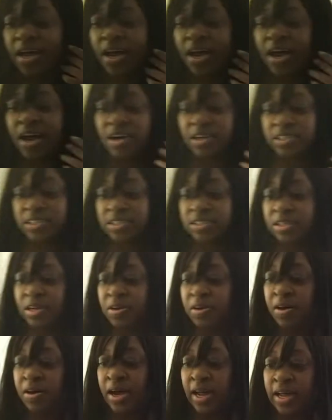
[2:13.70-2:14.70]

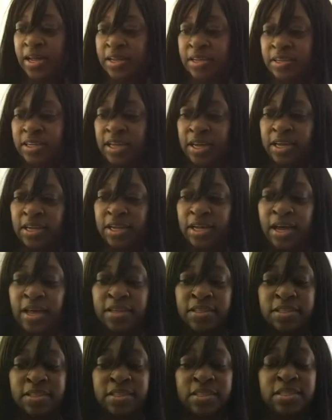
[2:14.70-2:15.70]
also I had got
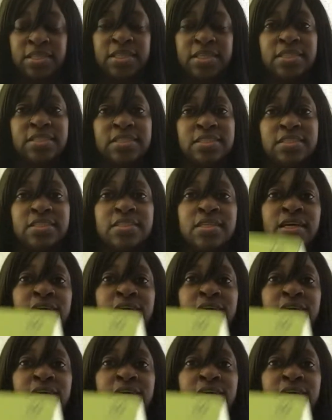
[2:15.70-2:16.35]
this.